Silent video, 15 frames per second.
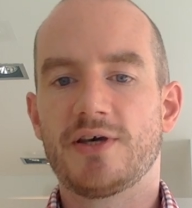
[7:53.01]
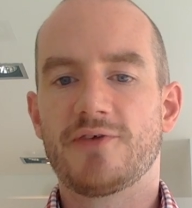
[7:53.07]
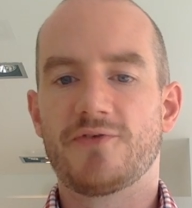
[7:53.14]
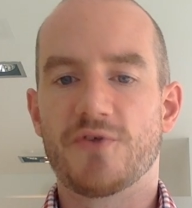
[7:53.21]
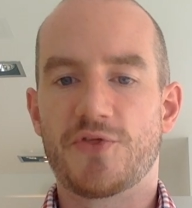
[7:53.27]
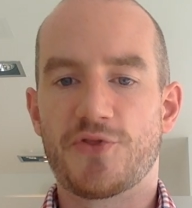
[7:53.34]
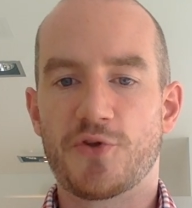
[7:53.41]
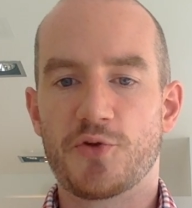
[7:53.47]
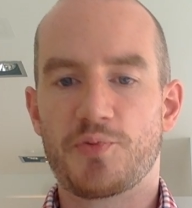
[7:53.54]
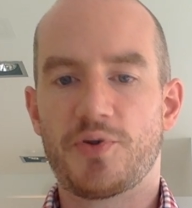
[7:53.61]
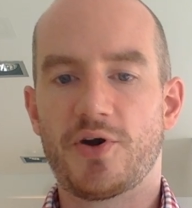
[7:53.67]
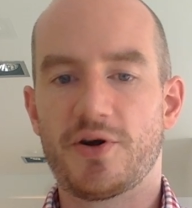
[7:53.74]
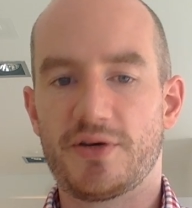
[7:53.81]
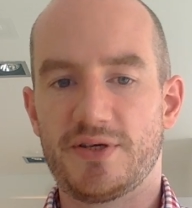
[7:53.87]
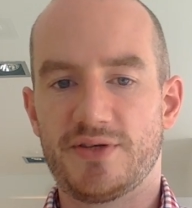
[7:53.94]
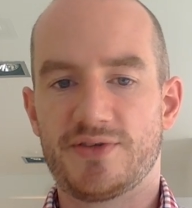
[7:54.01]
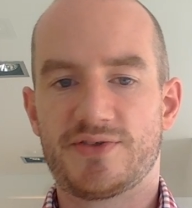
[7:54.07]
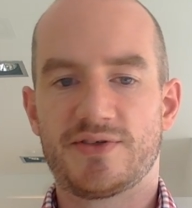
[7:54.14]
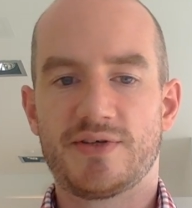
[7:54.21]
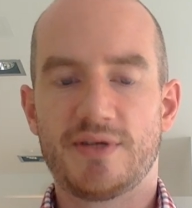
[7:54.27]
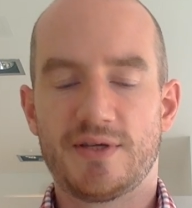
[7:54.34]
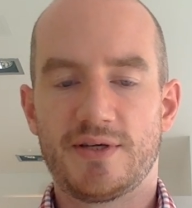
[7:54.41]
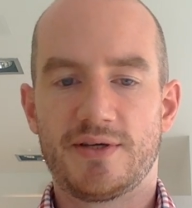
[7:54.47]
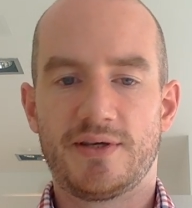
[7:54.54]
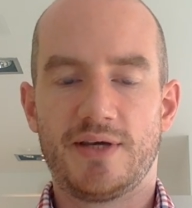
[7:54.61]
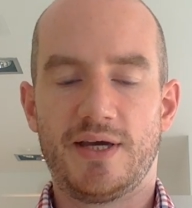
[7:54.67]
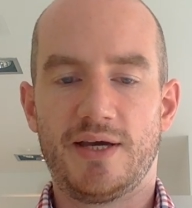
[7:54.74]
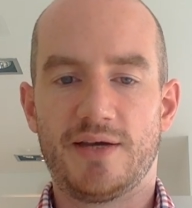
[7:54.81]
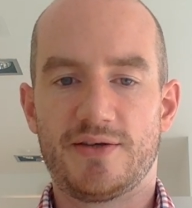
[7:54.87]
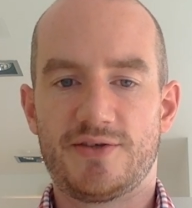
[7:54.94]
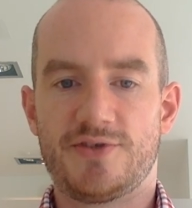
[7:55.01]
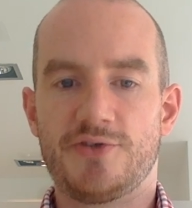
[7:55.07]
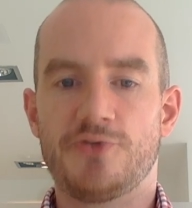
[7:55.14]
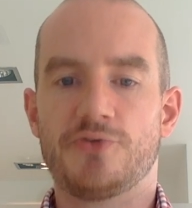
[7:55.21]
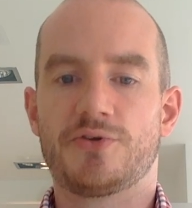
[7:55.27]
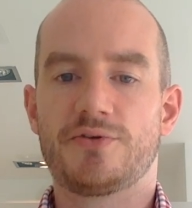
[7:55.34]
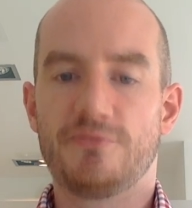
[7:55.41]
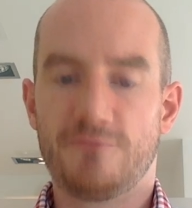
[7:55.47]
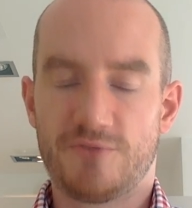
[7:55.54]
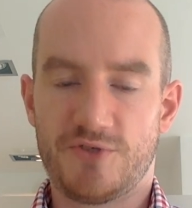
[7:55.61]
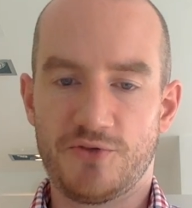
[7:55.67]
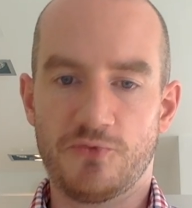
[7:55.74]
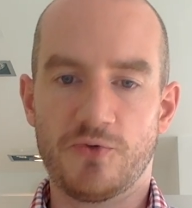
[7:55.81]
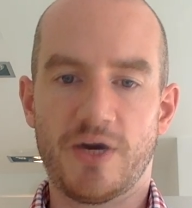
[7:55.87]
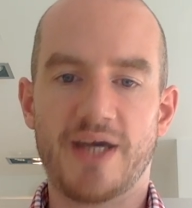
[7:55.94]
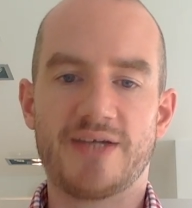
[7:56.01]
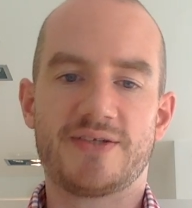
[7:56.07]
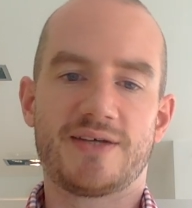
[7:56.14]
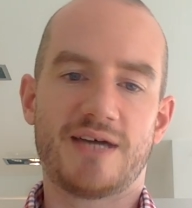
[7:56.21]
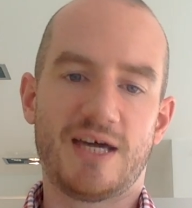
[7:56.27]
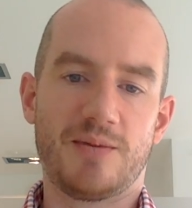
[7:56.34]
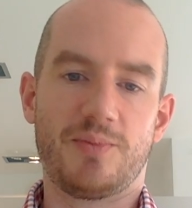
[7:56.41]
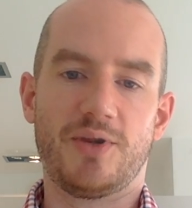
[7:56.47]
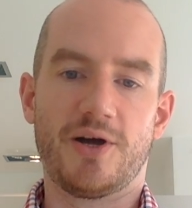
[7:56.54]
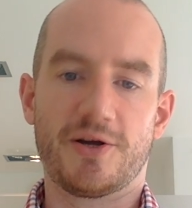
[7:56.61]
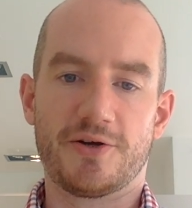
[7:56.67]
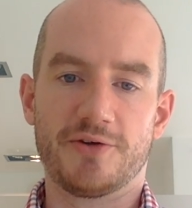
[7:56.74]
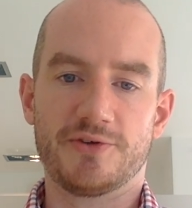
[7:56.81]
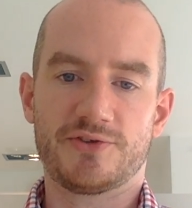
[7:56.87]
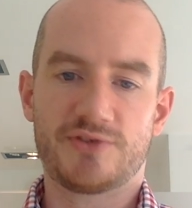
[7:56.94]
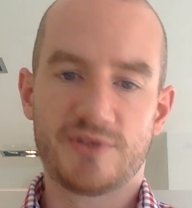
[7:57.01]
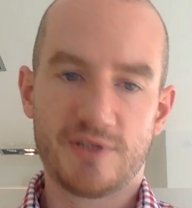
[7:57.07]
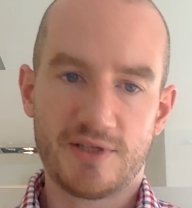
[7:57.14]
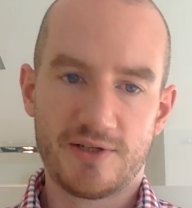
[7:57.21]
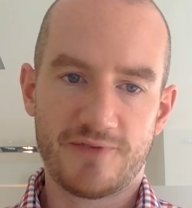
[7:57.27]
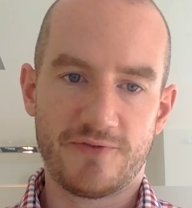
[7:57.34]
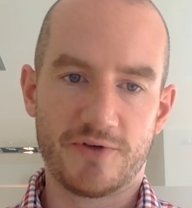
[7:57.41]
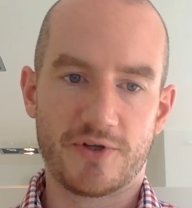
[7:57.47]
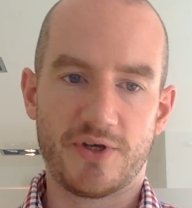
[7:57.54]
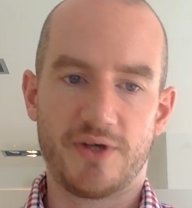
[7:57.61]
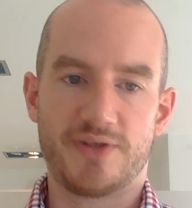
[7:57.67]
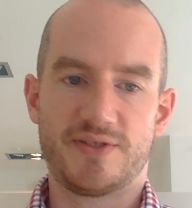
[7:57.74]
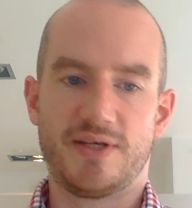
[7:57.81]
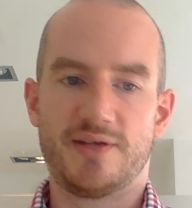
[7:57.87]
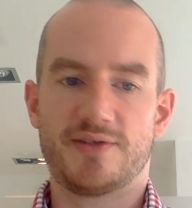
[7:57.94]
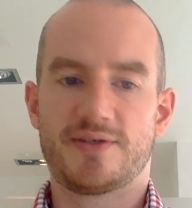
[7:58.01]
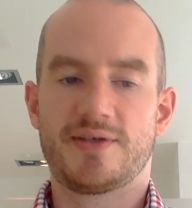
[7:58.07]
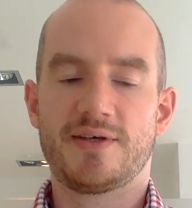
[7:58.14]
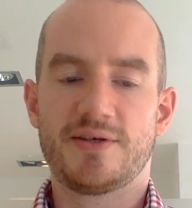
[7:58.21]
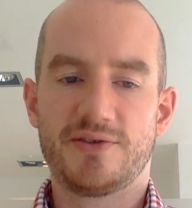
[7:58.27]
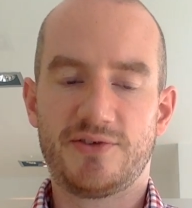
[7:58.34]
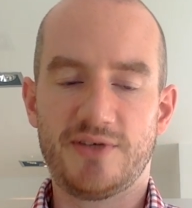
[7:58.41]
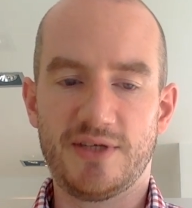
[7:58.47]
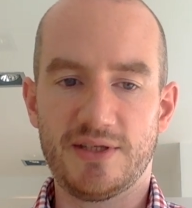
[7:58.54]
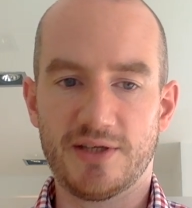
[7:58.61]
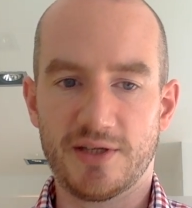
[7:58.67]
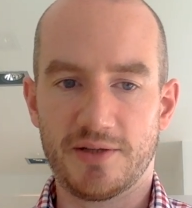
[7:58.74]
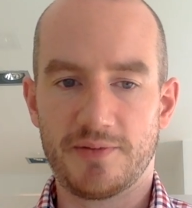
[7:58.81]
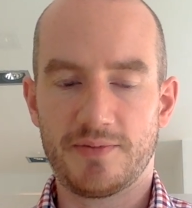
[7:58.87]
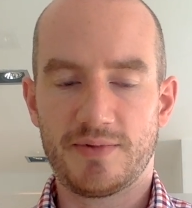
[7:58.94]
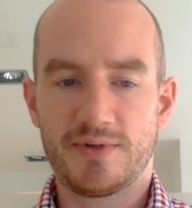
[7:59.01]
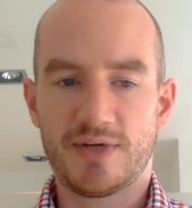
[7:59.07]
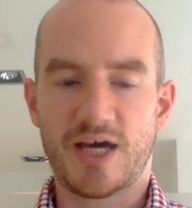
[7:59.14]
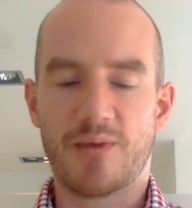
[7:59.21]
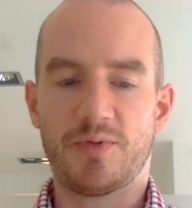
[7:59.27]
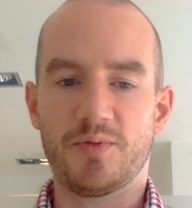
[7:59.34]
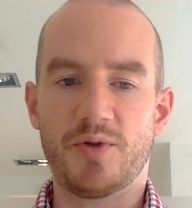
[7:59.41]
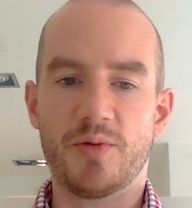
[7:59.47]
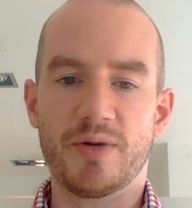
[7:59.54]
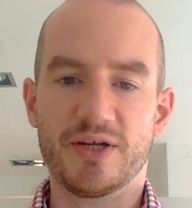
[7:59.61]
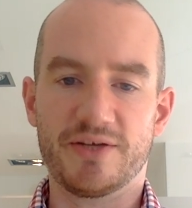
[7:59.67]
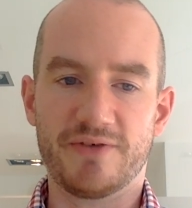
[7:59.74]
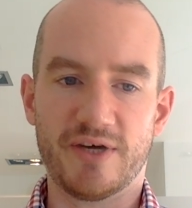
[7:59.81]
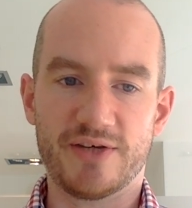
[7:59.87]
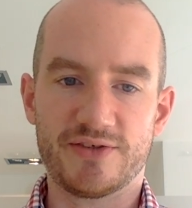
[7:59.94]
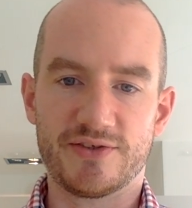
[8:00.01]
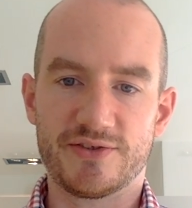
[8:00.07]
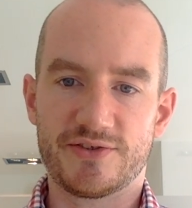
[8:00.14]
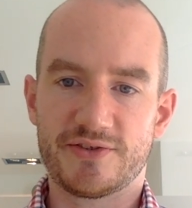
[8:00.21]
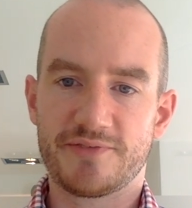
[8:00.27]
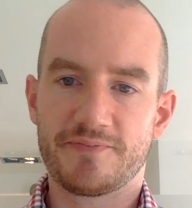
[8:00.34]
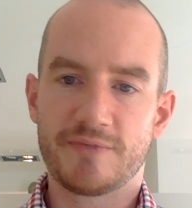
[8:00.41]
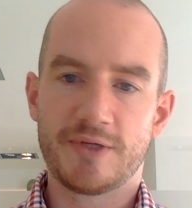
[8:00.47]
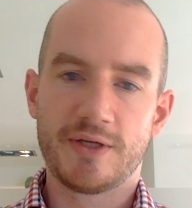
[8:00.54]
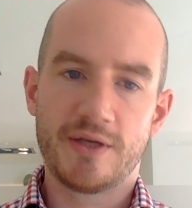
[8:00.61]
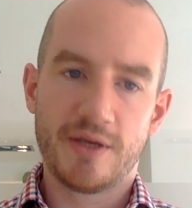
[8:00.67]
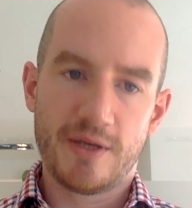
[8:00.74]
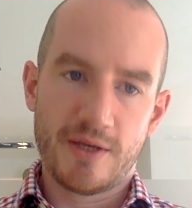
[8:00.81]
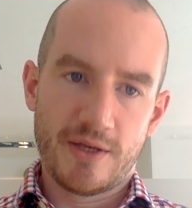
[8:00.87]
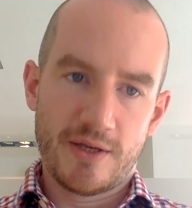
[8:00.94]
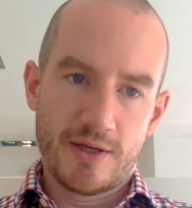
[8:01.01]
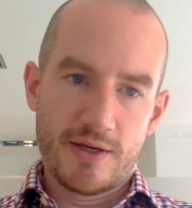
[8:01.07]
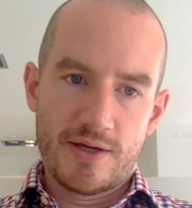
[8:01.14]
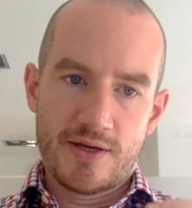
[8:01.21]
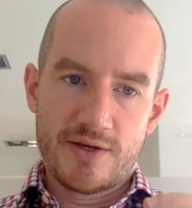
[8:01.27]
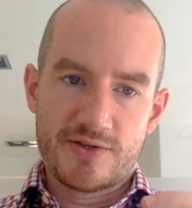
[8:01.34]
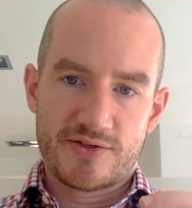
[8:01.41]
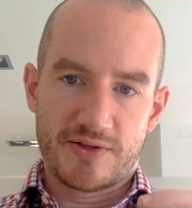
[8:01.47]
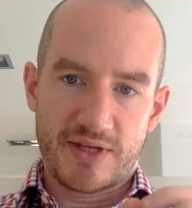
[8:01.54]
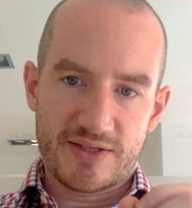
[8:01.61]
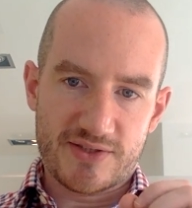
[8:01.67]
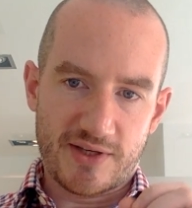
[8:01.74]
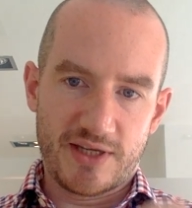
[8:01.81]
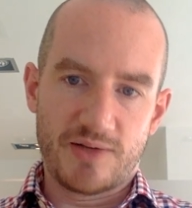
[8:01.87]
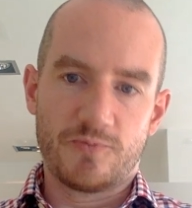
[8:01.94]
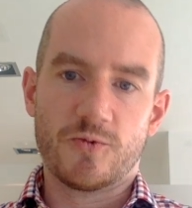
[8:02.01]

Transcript: for third parties to write ad blockers for content seen on Apple mobile devices. So that's item